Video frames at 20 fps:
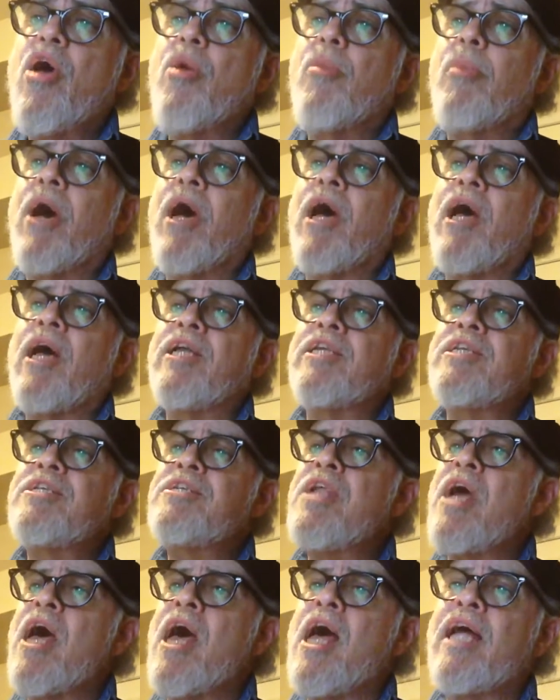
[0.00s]
but
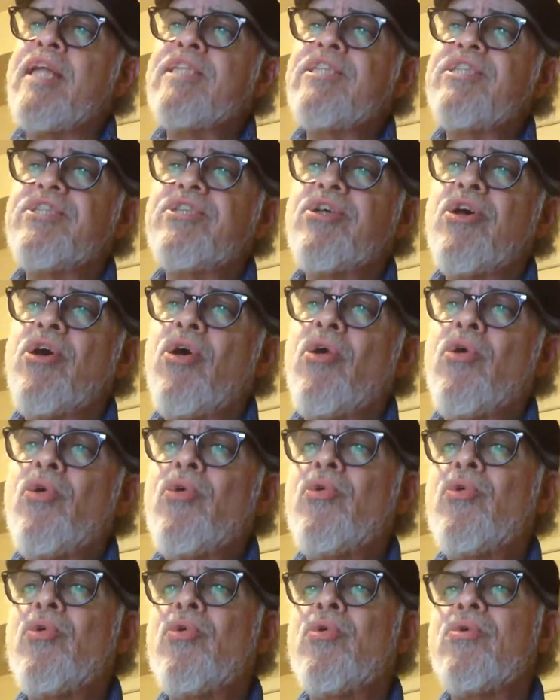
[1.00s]
not
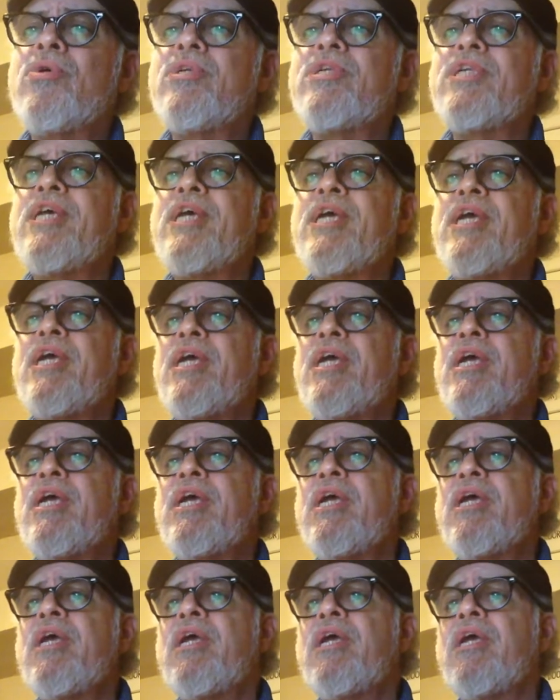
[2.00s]
so
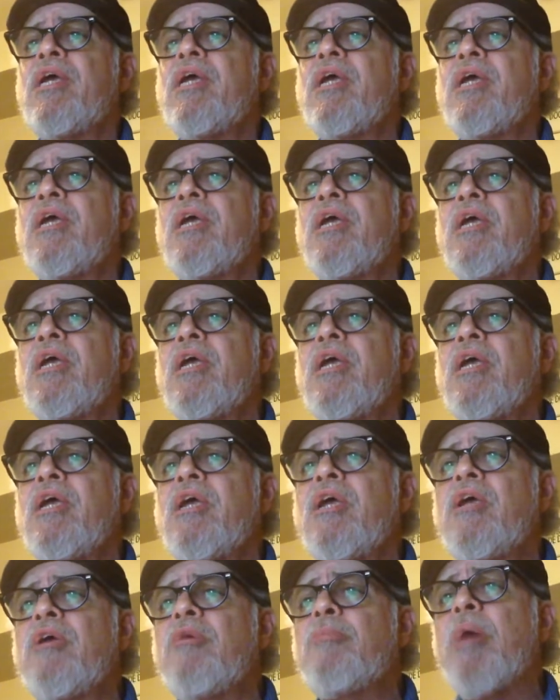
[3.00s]

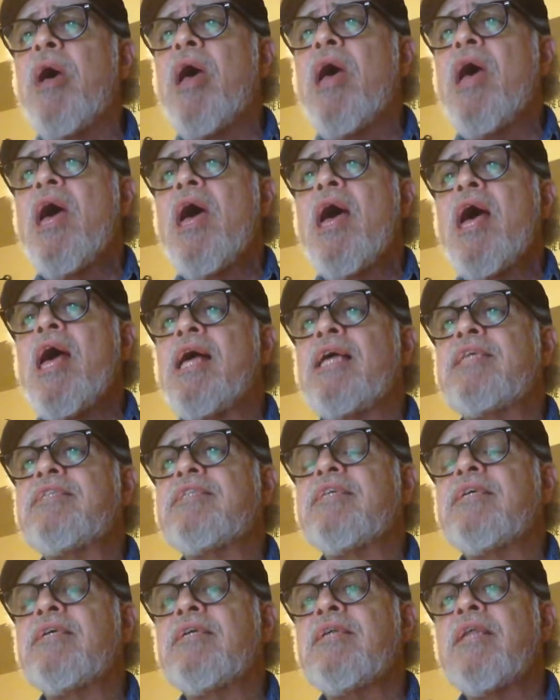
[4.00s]
deep as
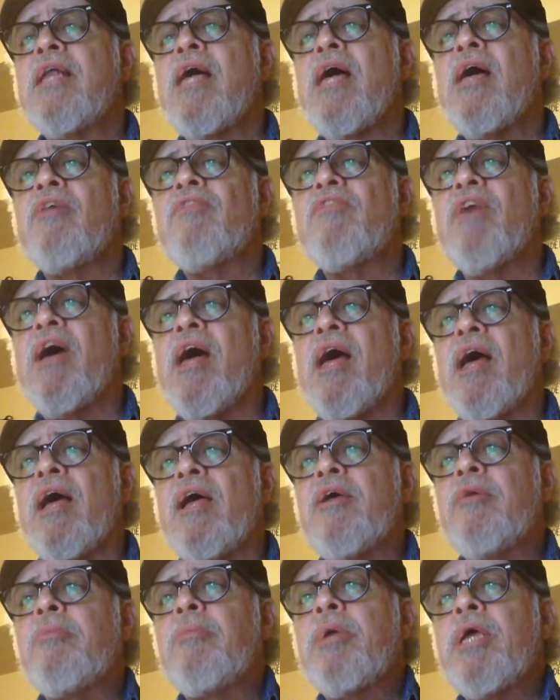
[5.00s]
the love
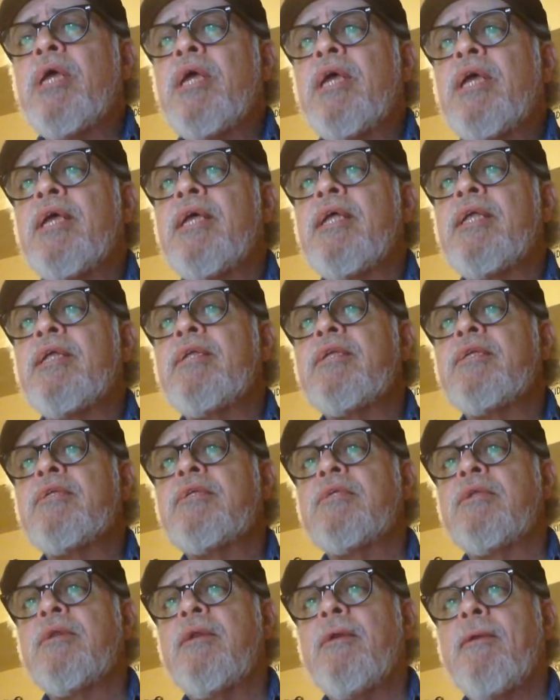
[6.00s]
I'm in.